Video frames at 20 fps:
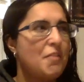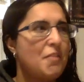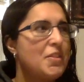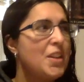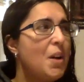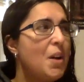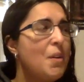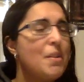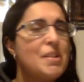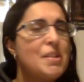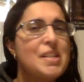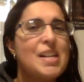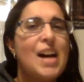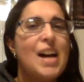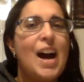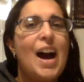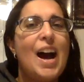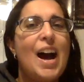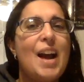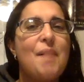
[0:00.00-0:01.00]
So
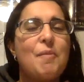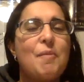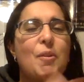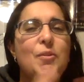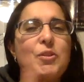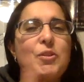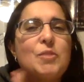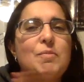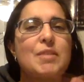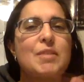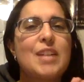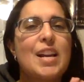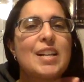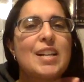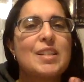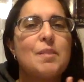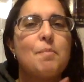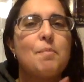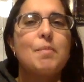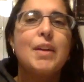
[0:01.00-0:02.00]
I am going to take
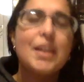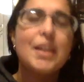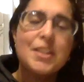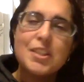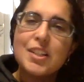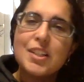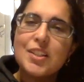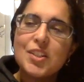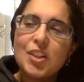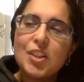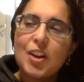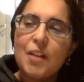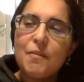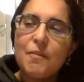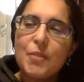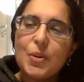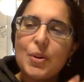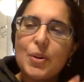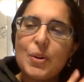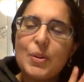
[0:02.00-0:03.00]
some Instagram
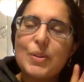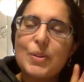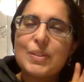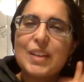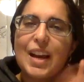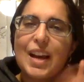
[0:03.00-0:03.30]
photos,